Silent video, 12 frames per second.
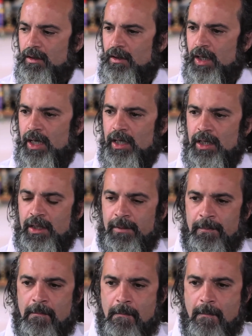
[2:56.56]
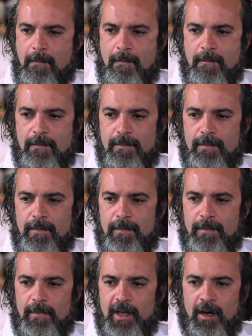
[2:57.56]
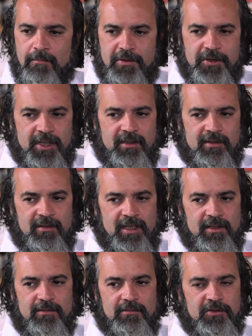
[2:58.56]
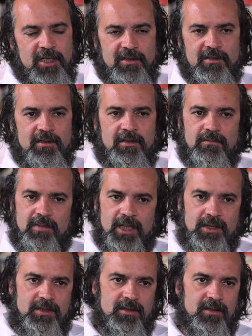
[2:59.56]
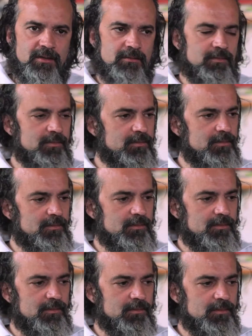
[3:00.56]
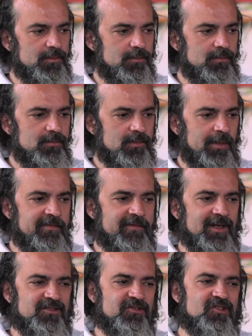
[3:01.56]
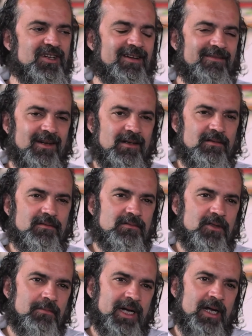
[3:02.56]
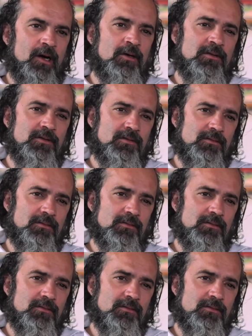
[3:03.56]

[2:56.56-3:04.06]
I hmm, appreciate their suggestion, but uh, I prefer to travel on my own